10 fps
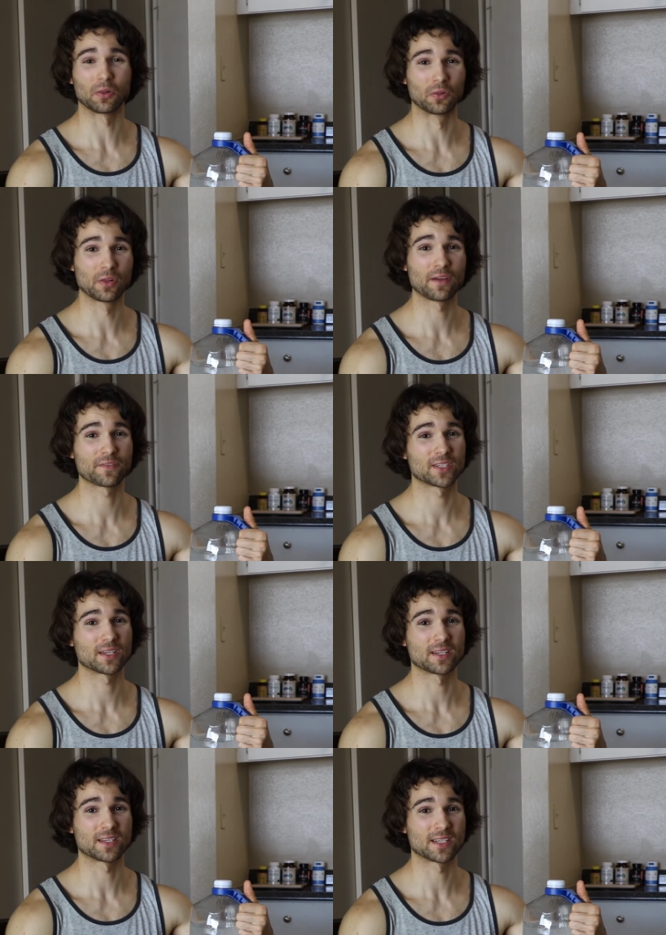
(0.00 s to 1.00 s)
lift
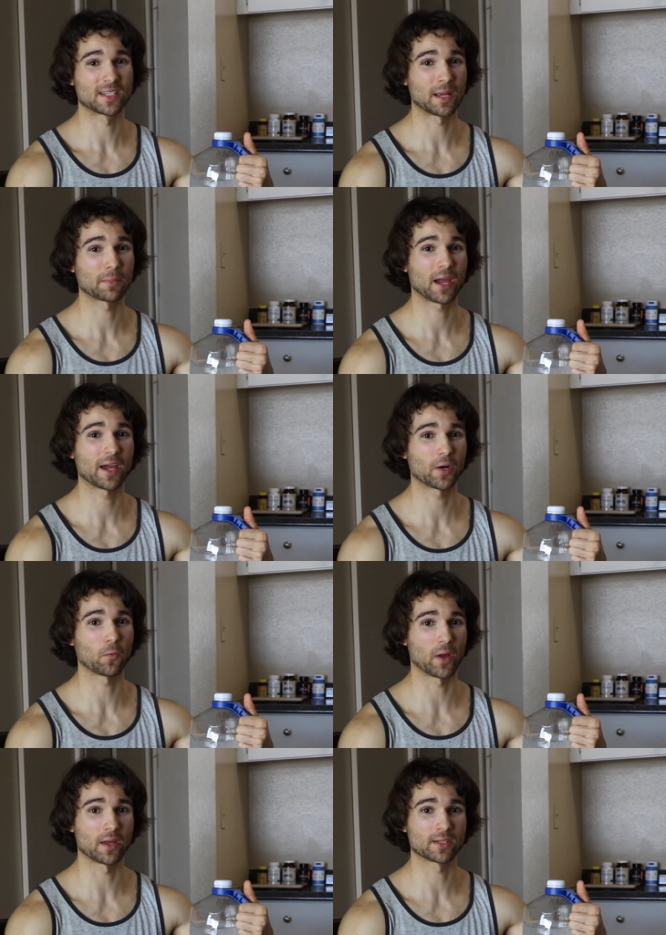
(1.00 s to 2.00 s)
some kind of
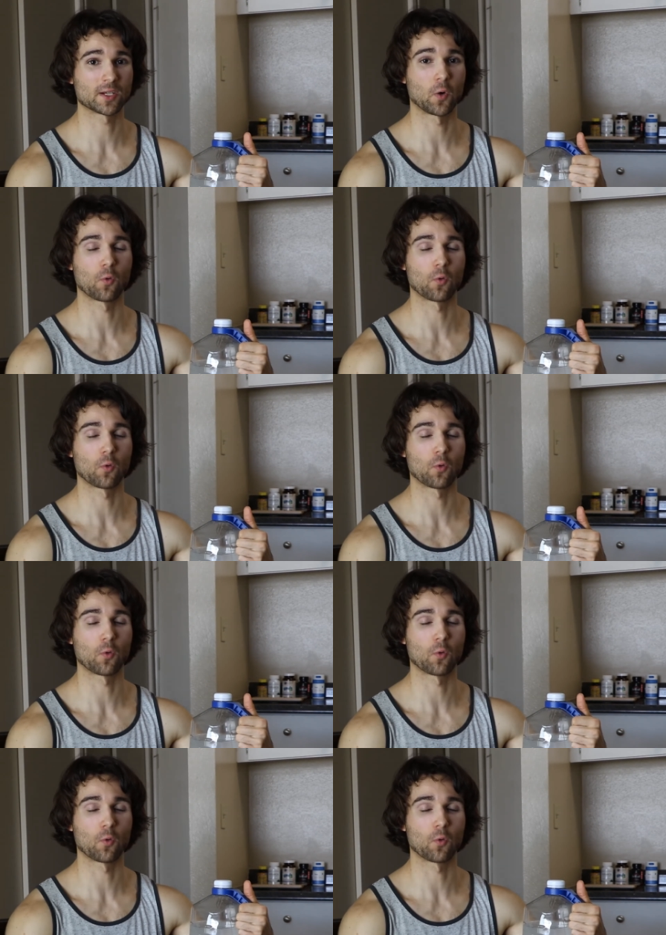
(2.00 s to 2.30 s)
weight,